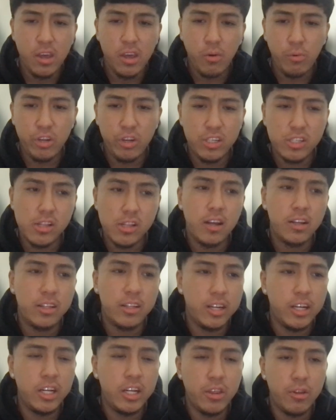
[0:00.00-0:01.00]
We just locked in
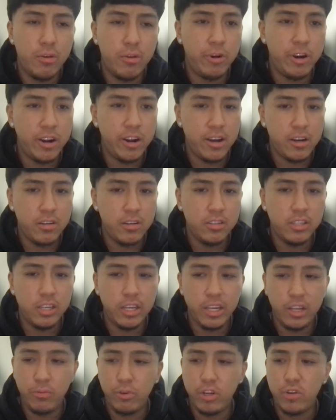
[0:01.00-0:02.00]
another warehouse
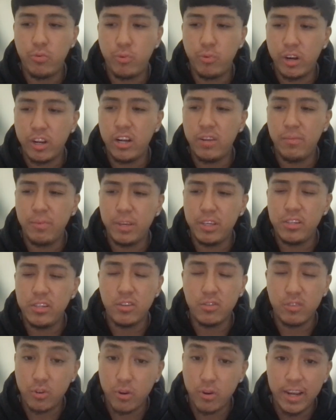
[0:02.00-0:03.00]
in which we're going to be
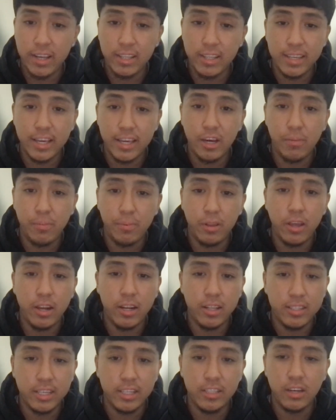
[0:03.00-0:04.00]
trying to help a lot of
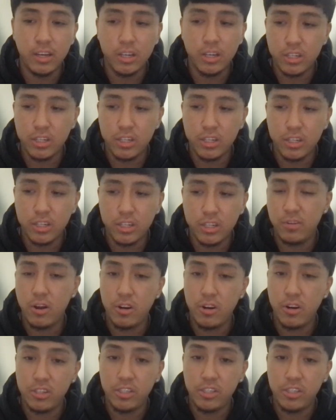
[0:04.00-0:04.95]
TikTok shop starters,